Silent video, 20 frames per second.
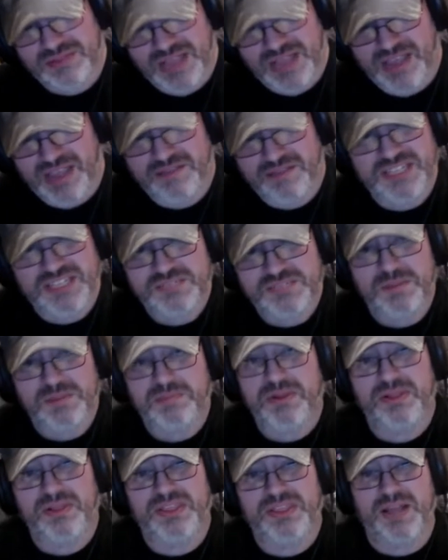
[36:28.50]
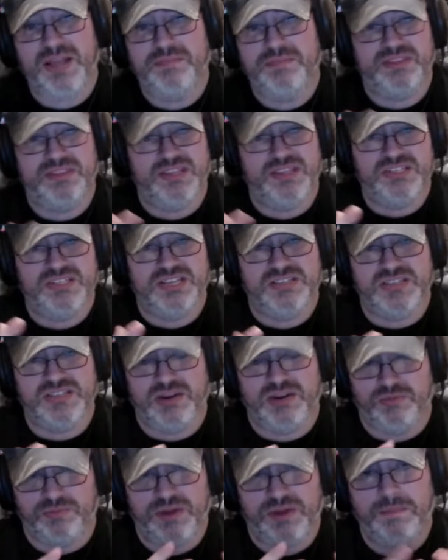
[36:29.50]
it's been building up to this because they
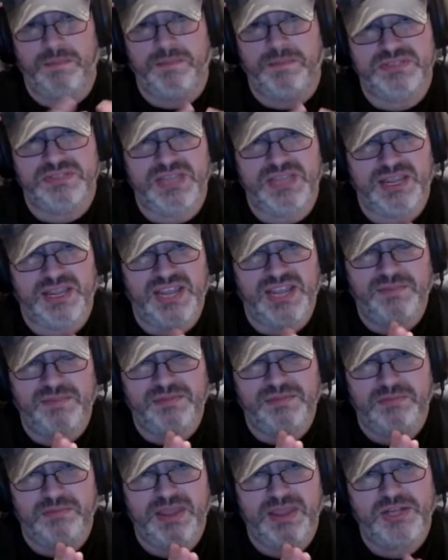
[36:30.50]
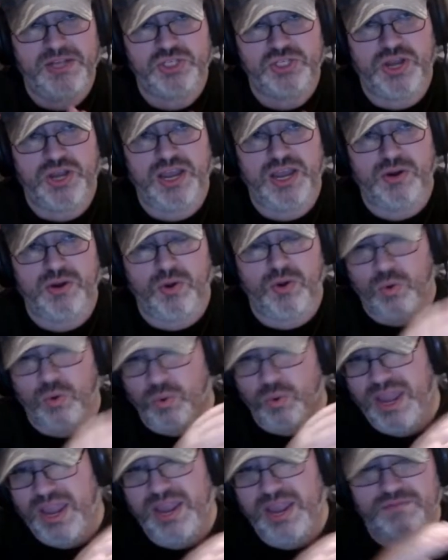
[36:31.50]
purposely kept Megatron
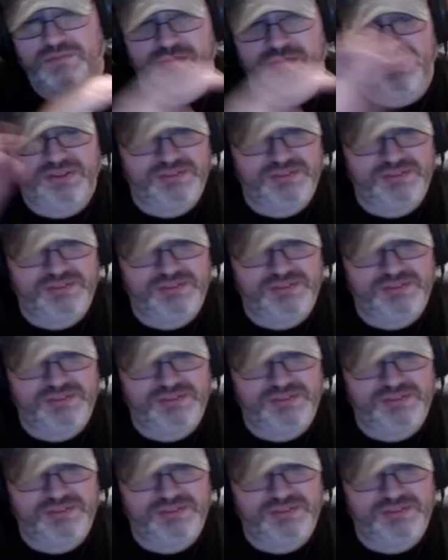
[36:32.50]
away from the